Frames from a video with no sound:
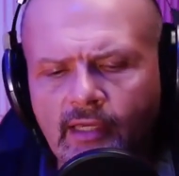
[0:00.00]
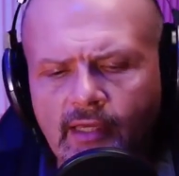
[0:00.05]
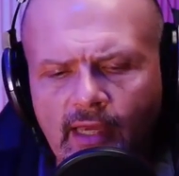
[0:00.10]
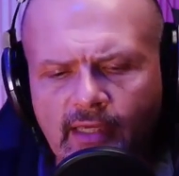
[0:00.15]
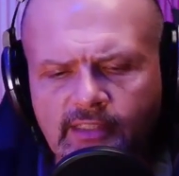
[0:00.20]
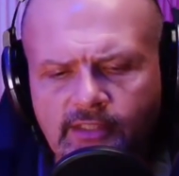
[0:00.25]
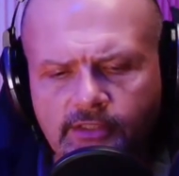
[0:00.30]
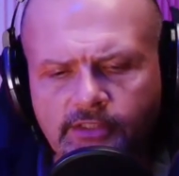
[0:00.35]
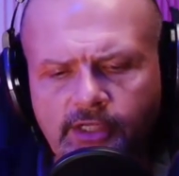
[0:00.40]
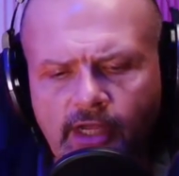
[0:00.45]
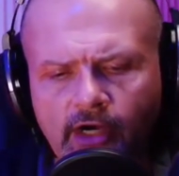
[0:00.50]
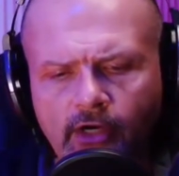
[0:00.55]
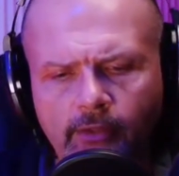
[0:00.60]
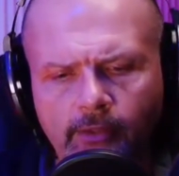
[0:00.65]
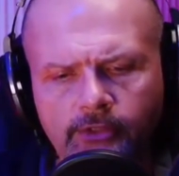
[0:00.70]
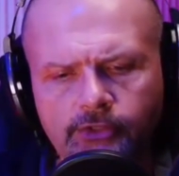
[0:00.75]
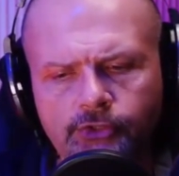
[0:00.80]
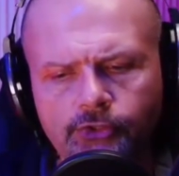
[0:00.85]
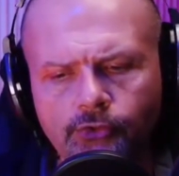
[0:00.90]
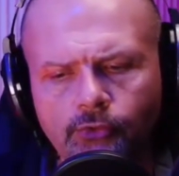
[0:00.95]
as a
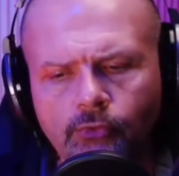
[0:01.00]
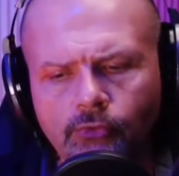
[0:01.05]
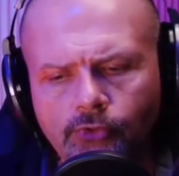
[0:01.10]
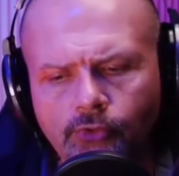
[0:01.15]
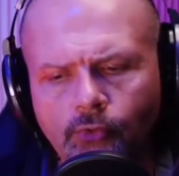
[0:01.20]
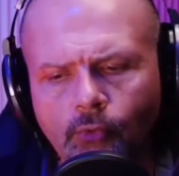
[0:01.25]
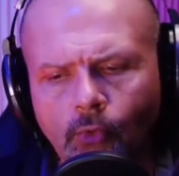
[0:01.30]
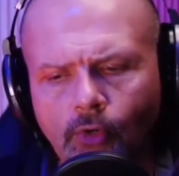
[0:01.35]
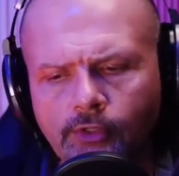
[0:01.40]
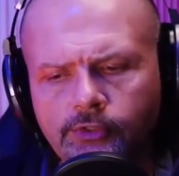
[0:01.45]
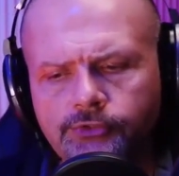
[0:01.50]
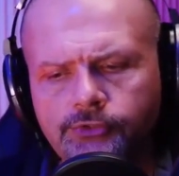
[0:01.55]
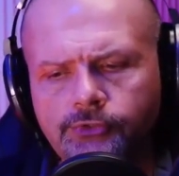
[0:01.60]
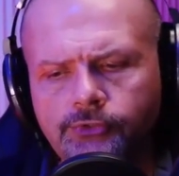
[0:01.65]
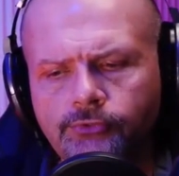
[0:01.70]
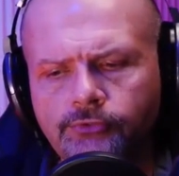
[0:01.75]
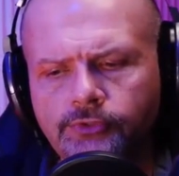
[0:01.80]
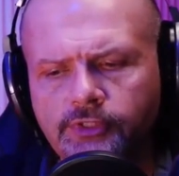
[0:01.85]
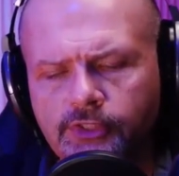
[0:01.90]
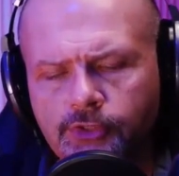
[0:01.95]
terrorist, you want
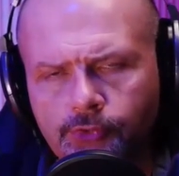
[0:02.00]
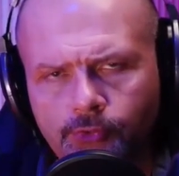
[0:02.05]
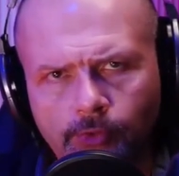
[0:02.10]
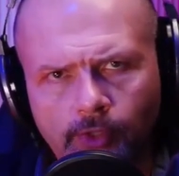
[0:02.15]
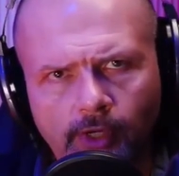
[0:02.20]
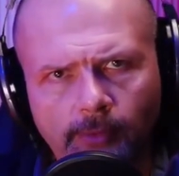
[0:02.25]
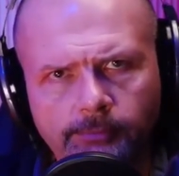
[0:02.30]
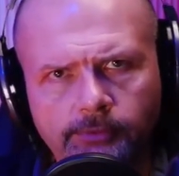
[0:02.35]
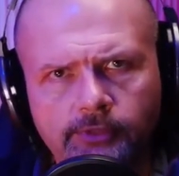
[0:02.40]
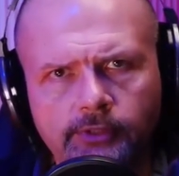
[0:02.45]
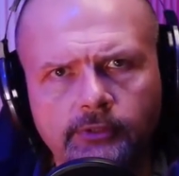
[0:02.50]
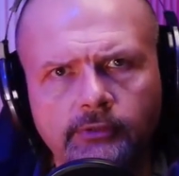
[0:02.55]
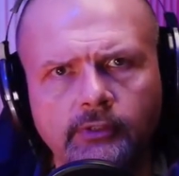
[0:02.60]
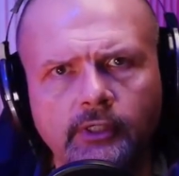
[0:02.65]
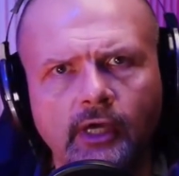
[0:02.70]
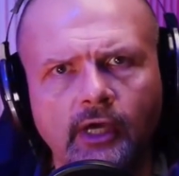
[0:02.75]
to disrupt,